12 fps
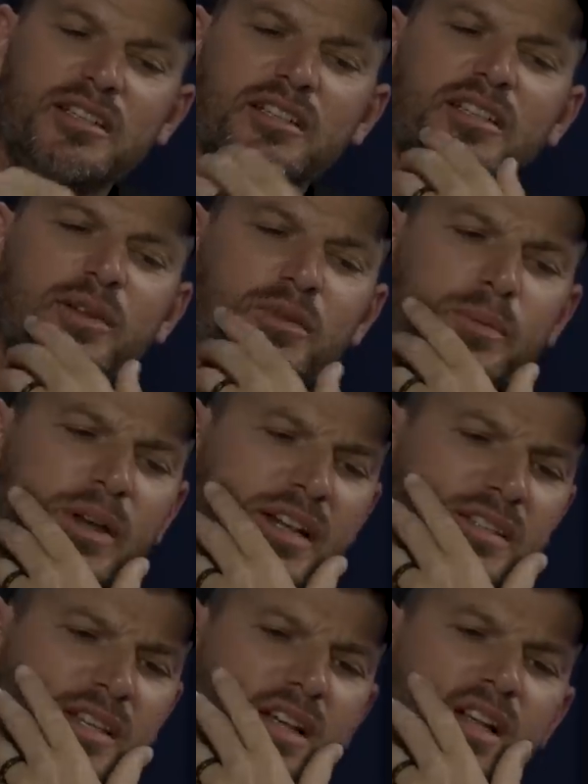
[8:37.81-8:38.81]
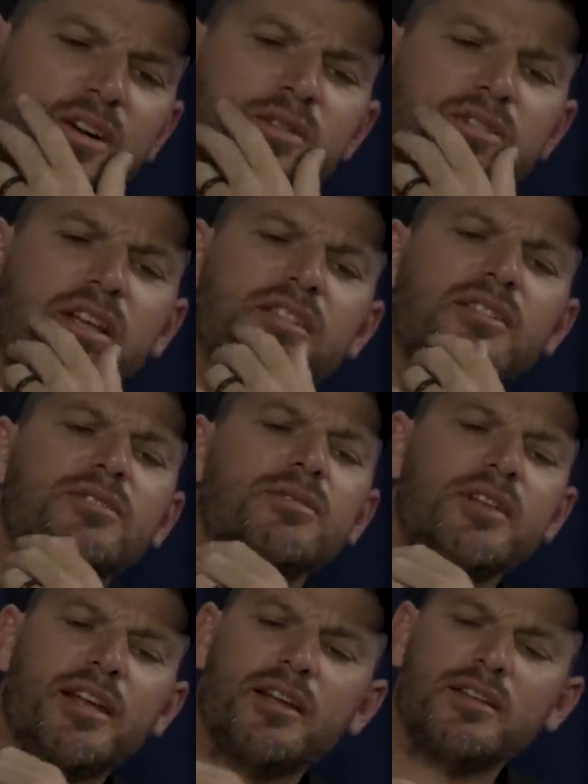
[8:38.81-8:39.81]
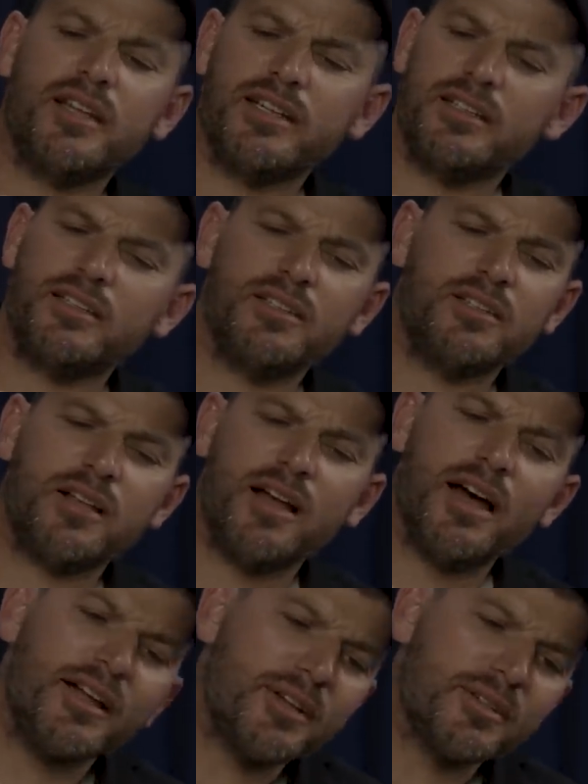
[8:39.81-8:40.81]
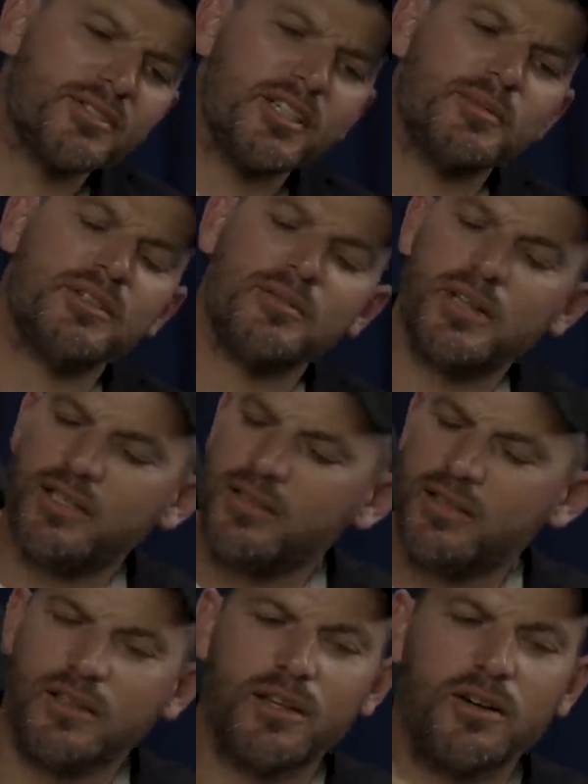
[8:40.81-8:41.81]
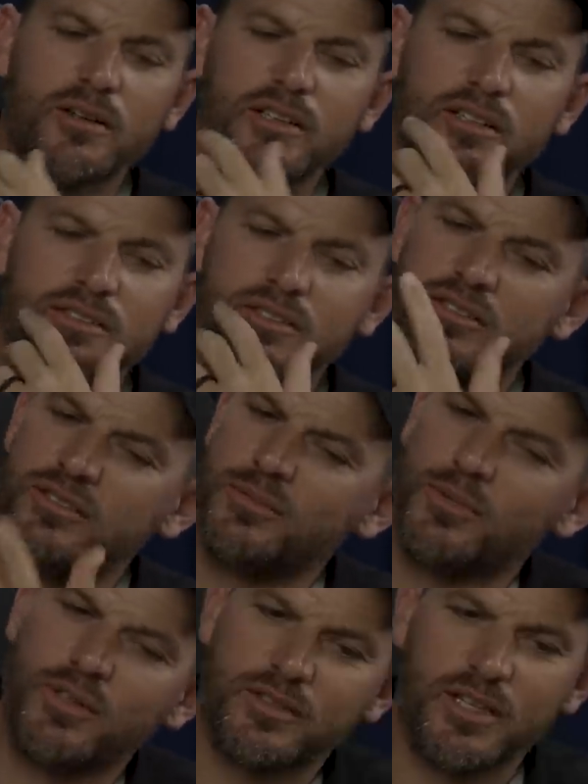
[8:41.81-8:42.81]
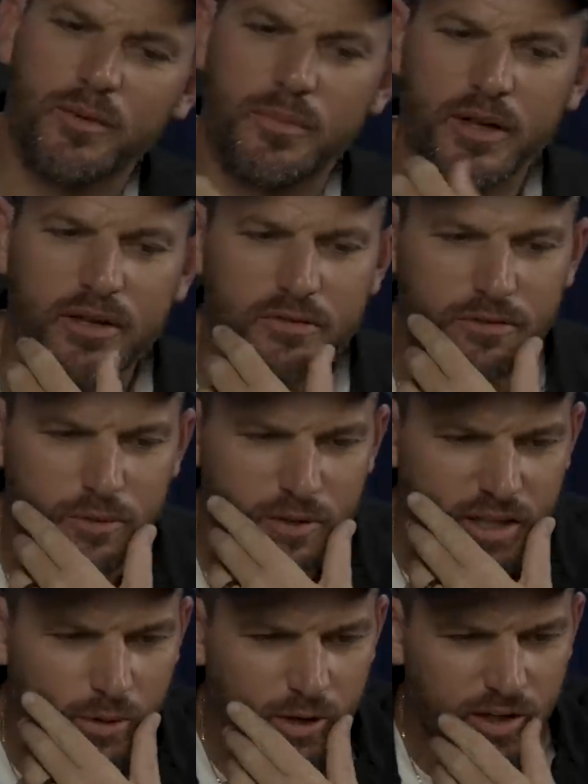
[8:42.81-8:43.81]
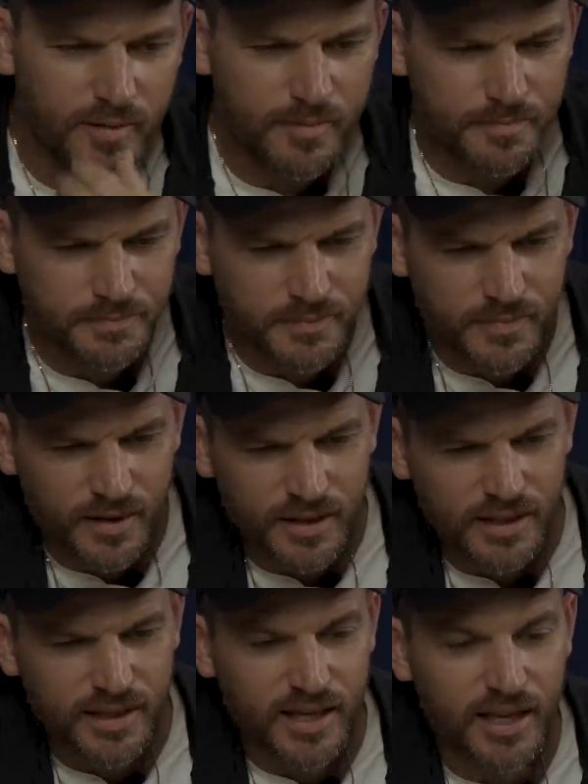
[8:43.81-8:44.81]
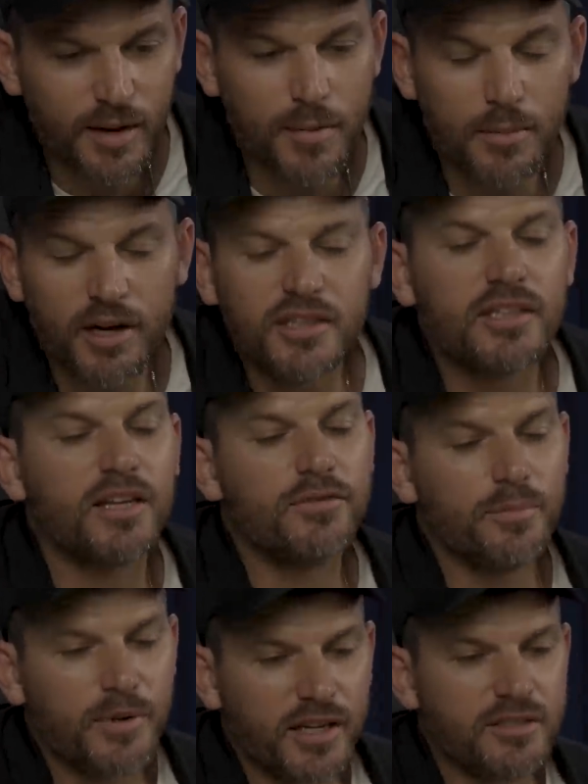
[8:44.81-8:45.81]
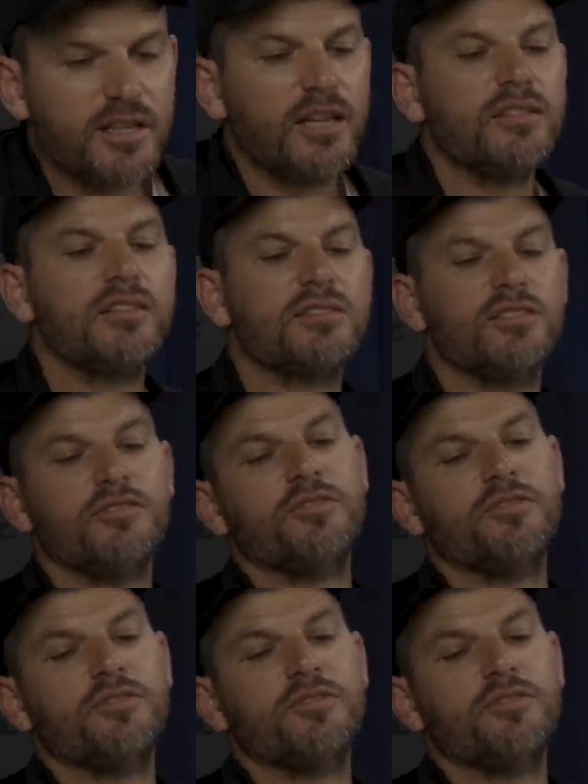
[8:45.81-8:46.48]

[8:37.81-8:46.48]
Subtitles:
like a kickflip backtail, I always like to do that on like a little higher something rather than lower because it just works out better for me that way. And I remember I kickflip backtailed this to